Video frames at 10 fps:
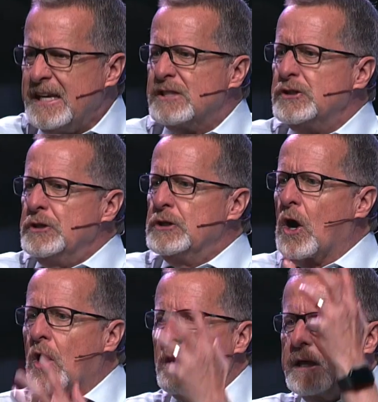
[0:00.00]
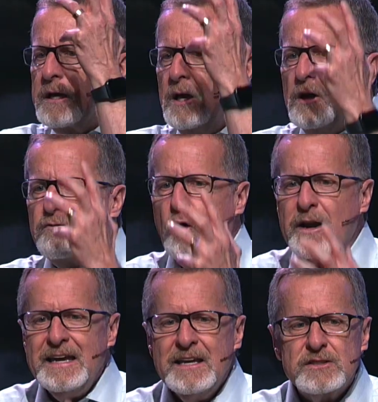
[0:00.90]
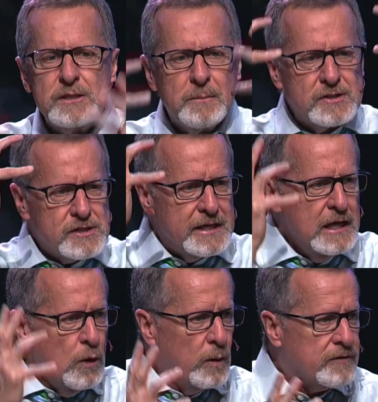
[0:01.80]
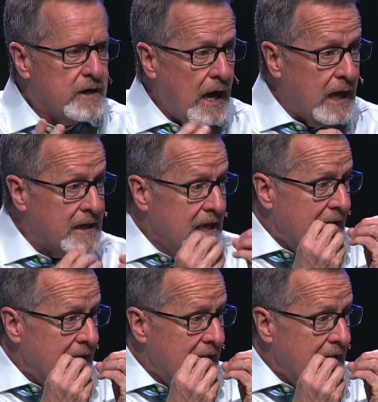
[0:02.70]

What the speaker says: his yearning for intimacy with God,